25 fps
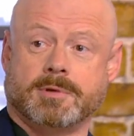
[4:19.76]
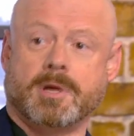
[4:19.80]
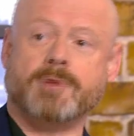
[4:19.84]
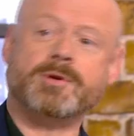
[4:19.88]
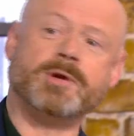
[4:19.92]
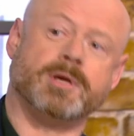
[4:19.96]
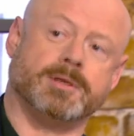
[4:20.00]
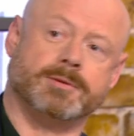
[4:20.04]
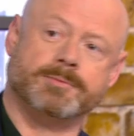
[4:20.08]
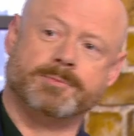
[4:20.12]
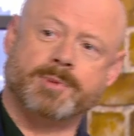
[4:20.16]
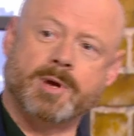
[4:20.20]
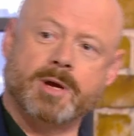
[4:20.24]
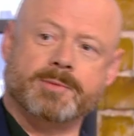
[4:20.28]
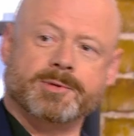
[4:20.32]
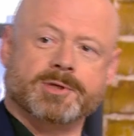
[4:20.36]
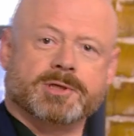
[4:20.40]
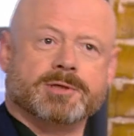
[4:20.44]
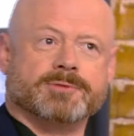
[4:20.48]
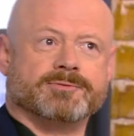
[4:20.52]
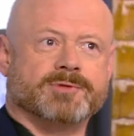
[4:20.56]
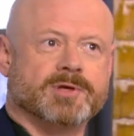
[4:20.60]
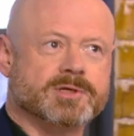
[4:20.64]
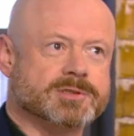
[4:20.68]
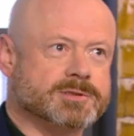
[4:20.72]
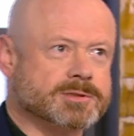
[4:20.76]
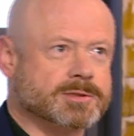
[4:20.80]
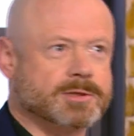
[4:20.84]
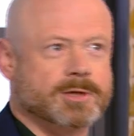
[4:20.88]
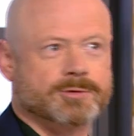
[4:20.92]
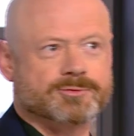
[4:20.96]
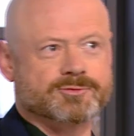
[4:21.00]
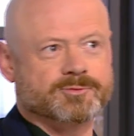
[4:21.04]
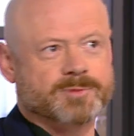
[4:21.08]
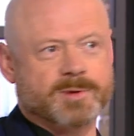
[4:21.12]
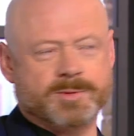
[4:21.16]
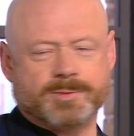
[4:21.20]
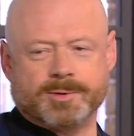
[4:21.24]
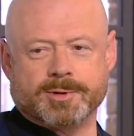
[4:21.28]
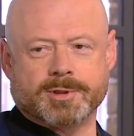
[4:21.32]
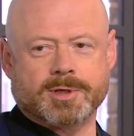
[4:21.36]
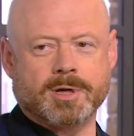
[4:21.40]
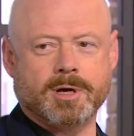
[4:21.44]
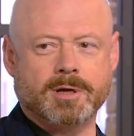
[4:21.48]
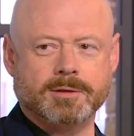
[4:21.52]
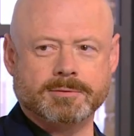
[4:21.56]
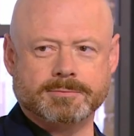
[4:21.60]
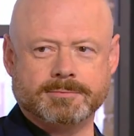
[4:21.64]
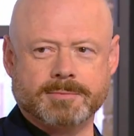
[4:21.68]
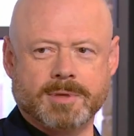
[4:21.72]
Oh, yeah. But, I mean, there's lots of people who
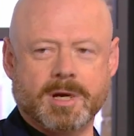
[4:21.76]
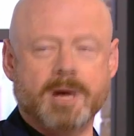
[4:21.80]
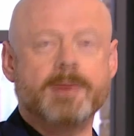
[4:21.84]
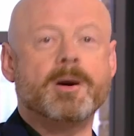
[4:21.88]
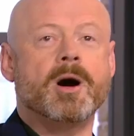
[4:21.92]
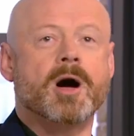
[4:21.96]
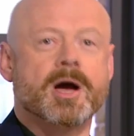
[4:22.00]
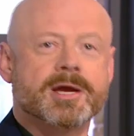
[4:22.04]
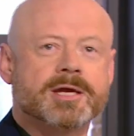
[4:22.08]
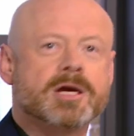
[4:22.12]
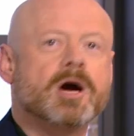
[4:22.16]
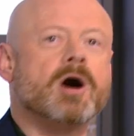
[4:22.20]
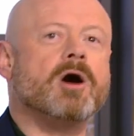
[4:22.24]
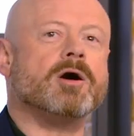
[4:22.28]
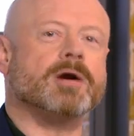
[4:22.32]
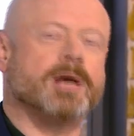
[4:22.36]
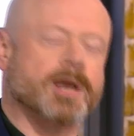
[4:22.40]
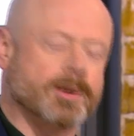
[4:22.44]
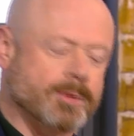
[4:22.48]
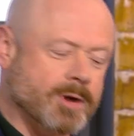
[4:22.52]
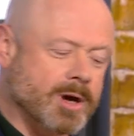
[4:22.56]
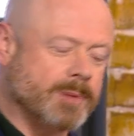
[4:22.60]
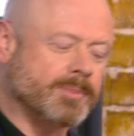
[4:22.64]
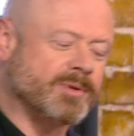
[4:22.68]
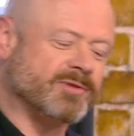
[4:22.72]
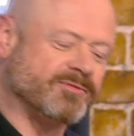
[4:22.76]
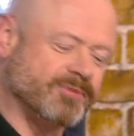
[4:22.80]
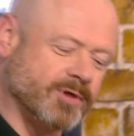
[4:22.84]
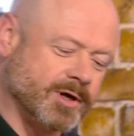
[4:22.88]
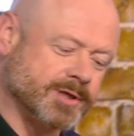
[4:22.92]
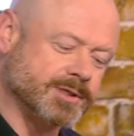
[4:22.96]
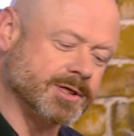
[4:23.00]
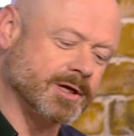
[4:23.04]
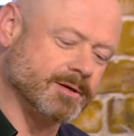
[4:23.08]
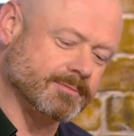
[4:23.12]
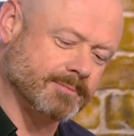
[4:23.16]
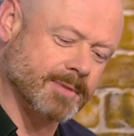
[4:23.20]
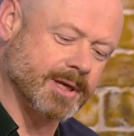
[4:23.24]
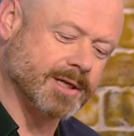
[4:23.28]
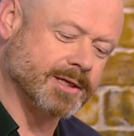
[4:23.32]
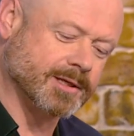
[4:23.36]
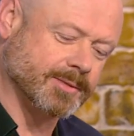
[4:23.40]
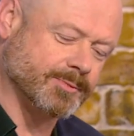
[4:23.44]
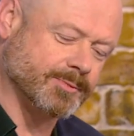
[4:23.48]
can't... I can't go up if I don't make a